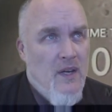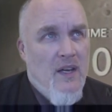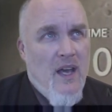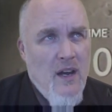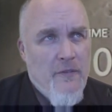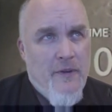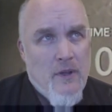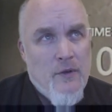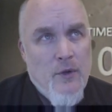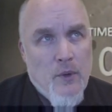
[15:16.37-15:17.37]
Adolf
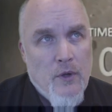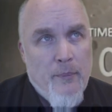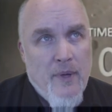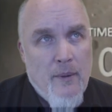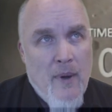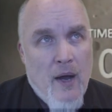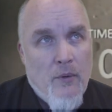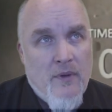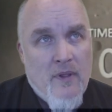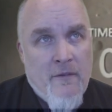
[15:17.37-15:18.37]
Hitler knew a little bit
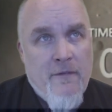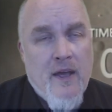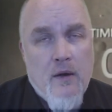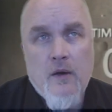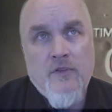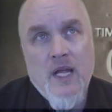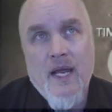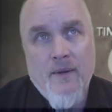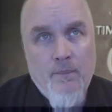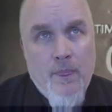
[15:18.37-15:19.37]
about the fine art of
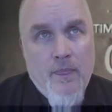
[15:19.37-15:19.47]
lying.